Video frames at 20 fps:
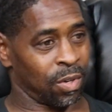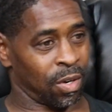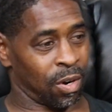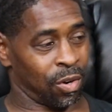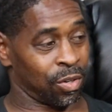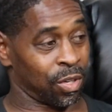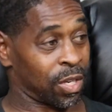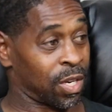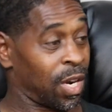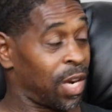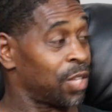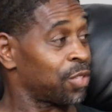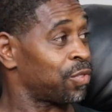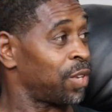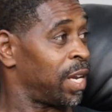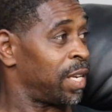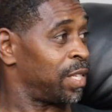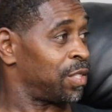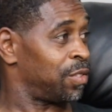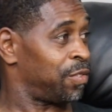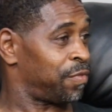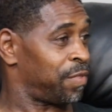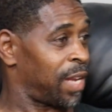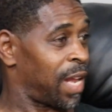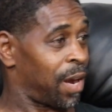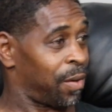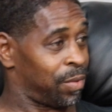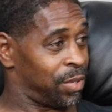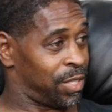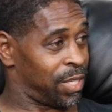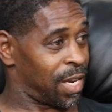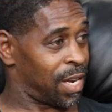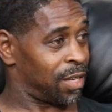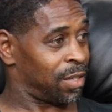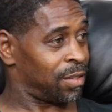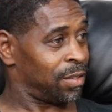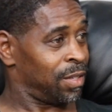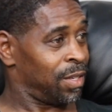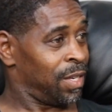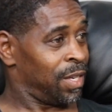on the contract that you fill out with
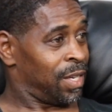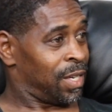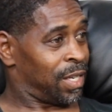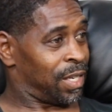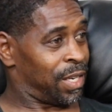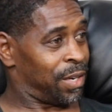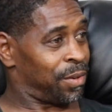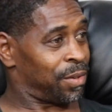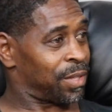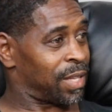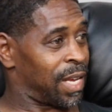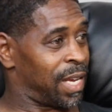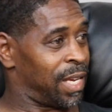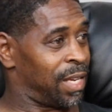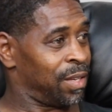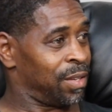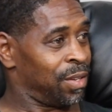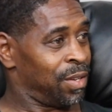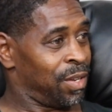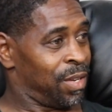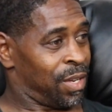Jana and everything,